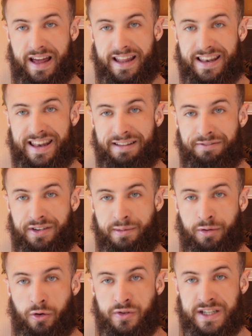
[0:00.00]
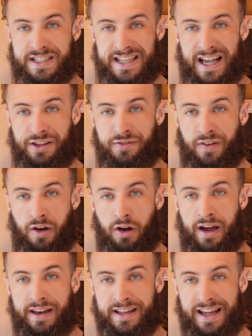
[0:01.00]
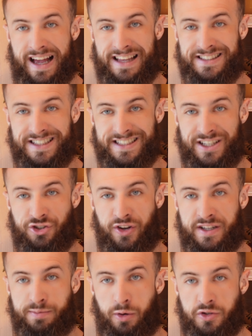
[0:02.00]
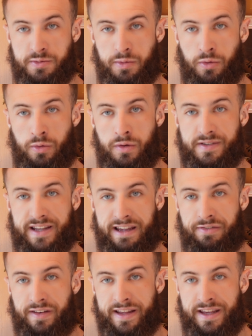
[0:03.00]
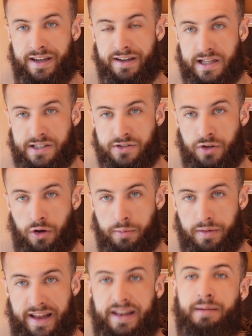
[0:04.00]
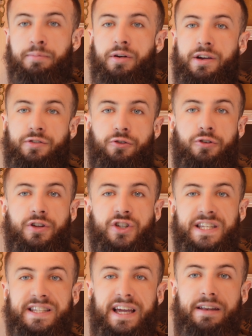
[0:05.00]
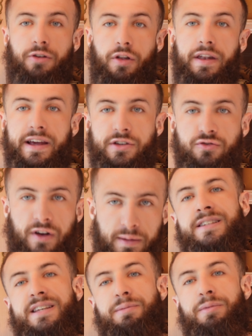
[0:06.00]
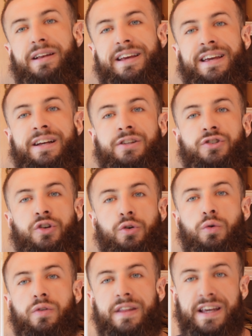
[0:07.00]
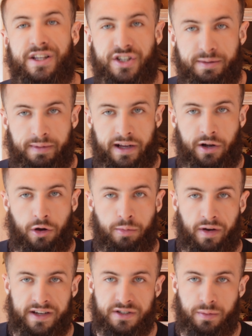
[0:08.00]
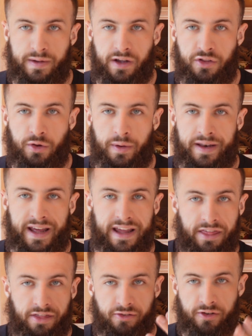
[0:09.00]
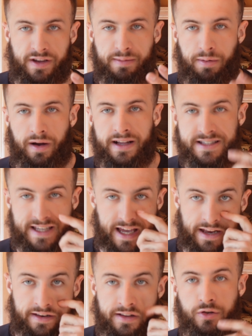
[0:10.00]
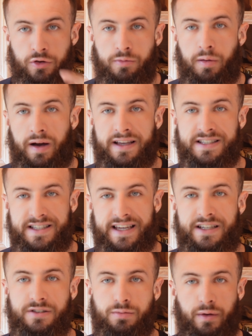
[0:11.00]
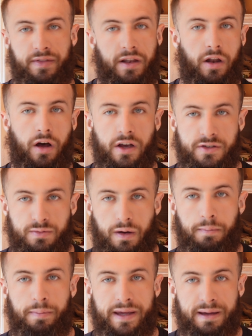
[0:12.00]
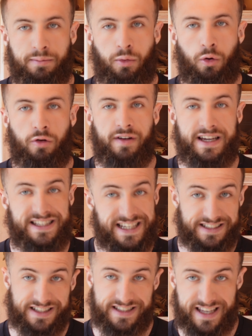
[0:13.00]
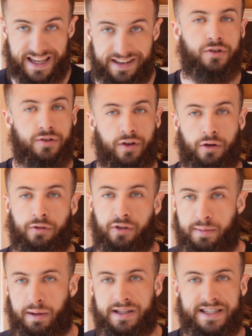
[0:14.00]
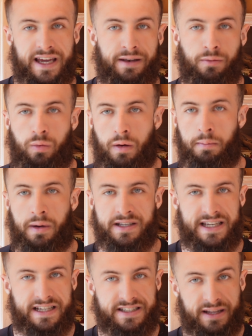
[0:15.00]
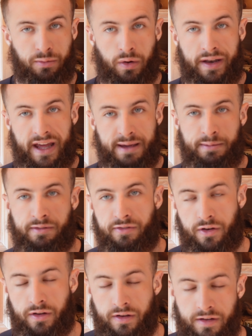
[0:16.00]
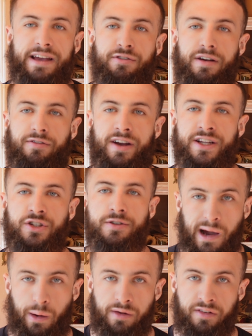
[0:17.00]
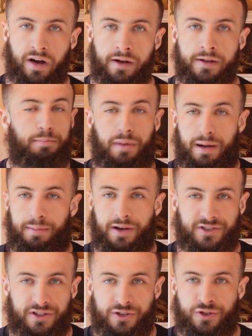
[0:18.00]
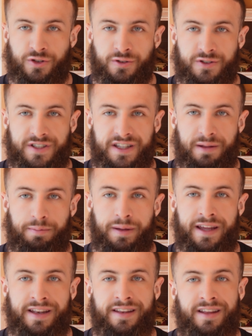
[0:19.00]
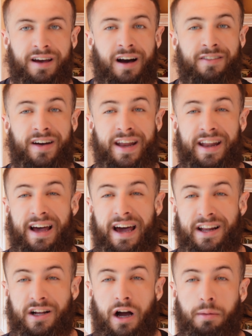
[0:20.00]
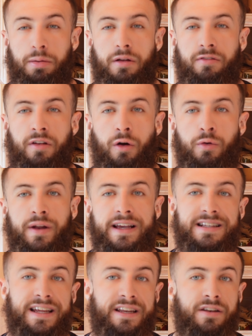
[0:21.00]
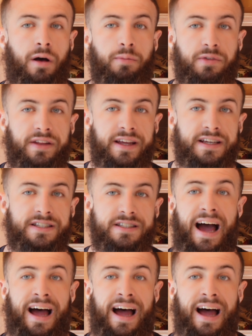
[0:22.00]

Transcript: that lengthening process as far and as exaggerated as possible, safely dead stop, and then press through the chest again on the next rep. Similarly to the gym leco press, we are doing a 3 by 10, 2 by 6, with the last one being more of a 6 to 10. So 3 by 10, 1 by 6, and one aiming for the 8 rep range. However, my muscle endurance is in the bin. I've had a couple of low days leading up to this,